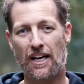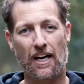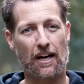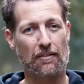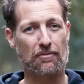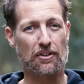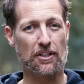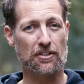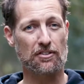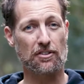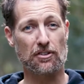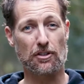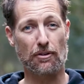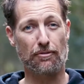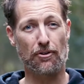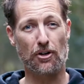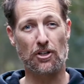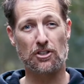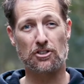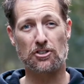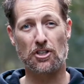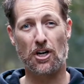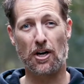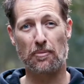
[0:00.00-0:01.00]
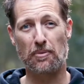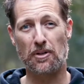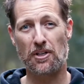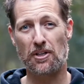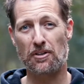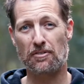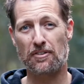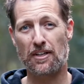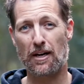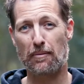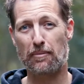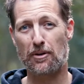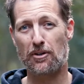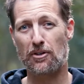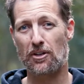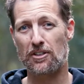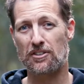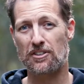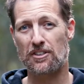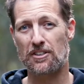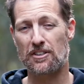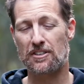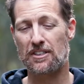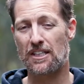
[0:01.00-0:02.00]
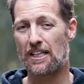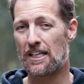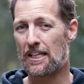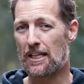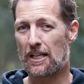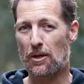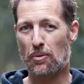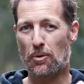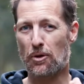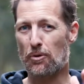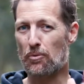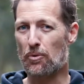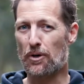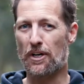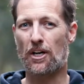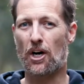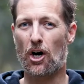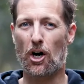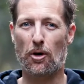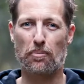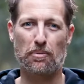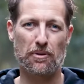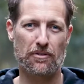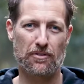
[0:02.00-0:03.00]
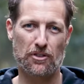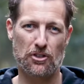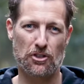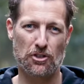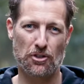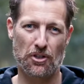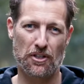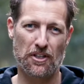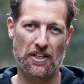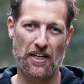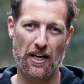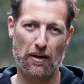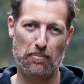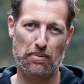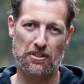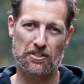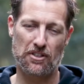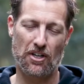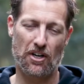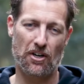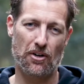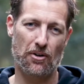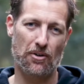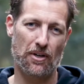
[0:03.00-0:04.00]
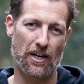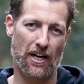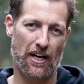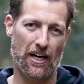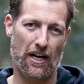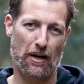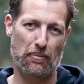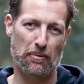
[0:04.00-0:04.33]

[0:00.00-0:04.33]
If this is the first time that you've come across us, we really hope you've enjoyed the episode.